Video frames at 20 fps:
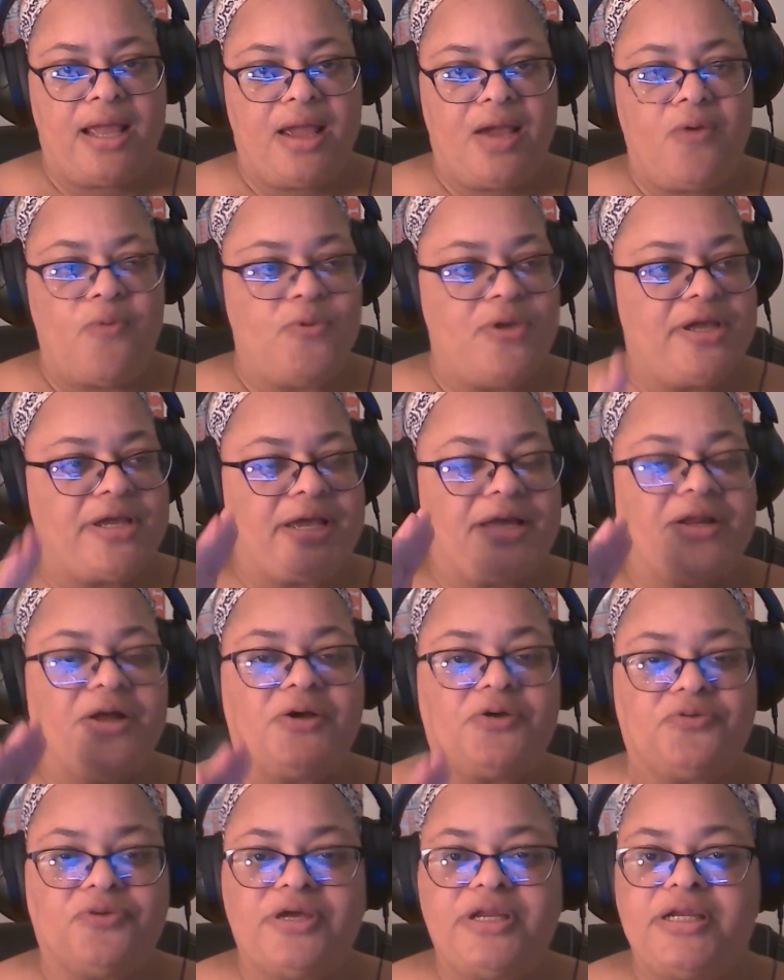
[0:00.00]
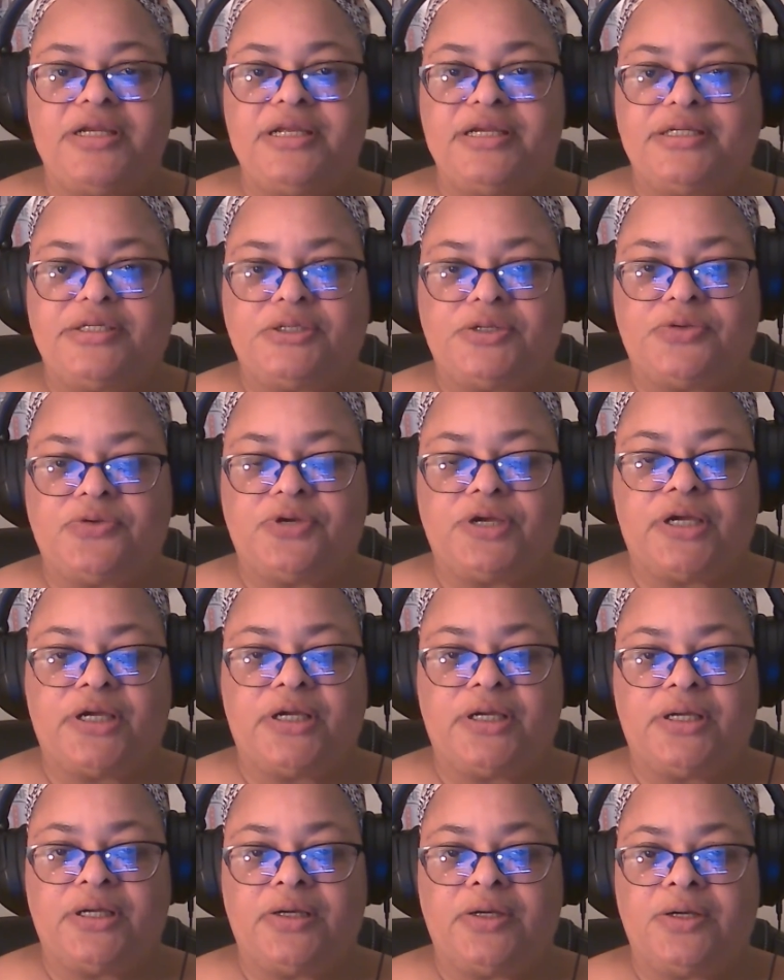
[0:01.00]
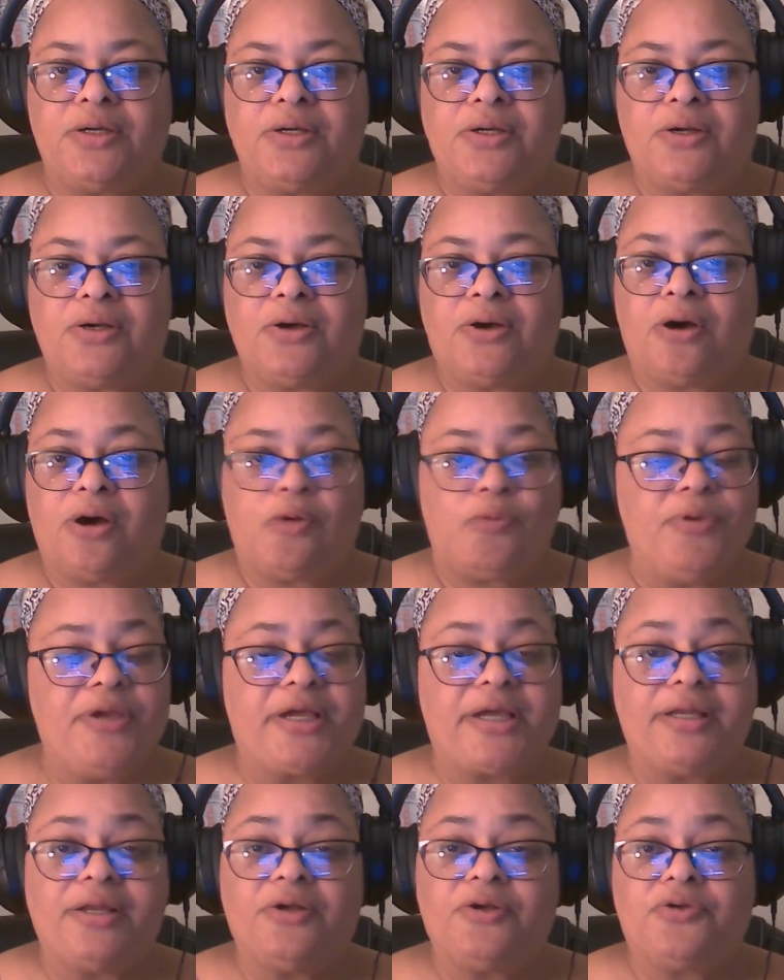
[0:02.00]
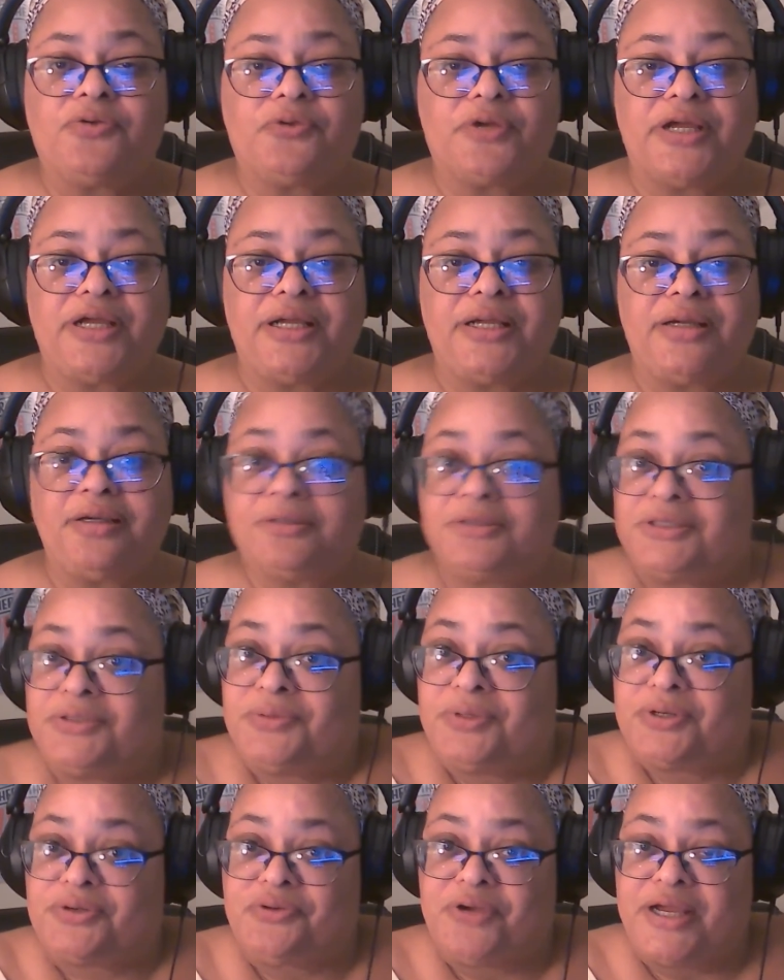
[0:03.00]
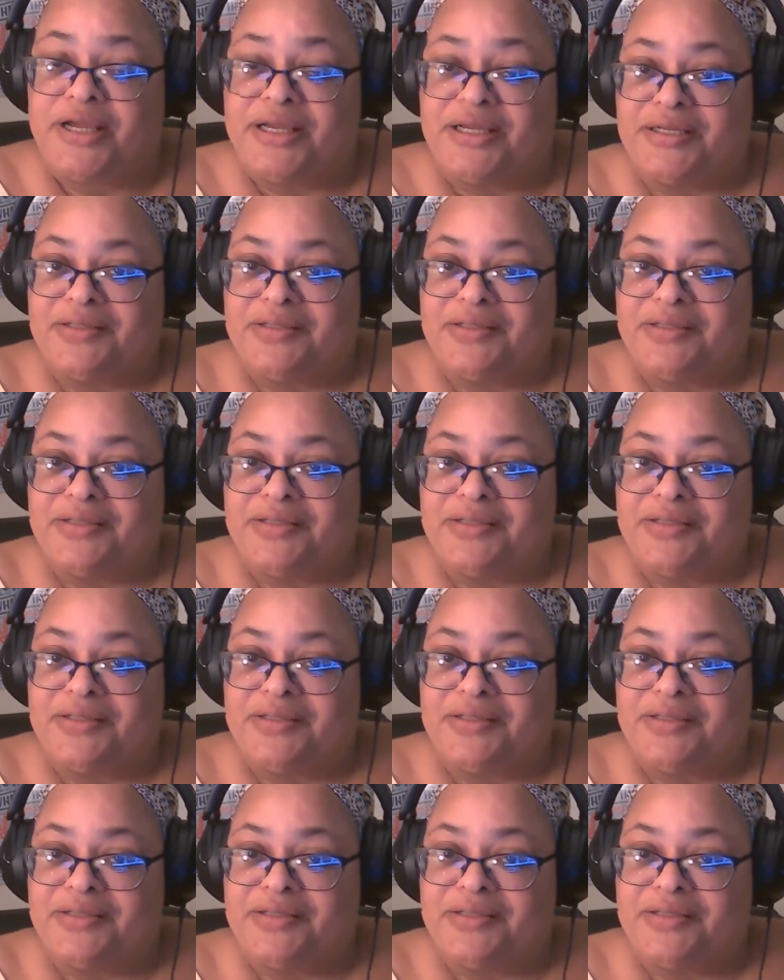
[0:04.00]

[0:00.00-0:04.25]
We can agree to disagree, or we can agree to agree.